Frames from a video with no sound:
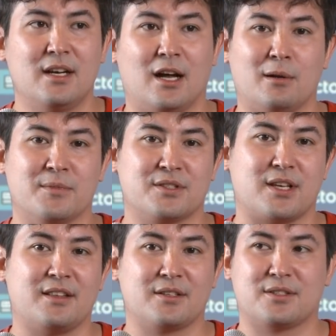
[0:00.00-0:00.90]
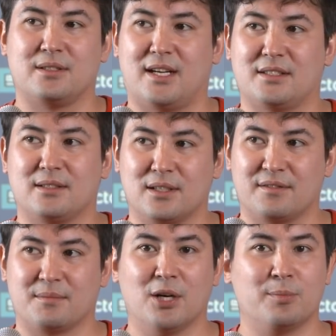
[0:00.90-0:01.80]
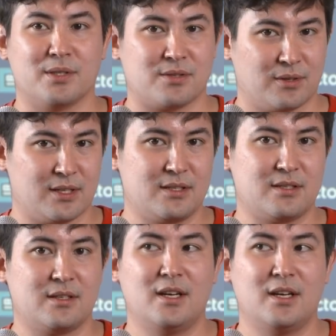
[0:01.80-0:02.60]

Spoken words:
I think there's a lot to learn from open source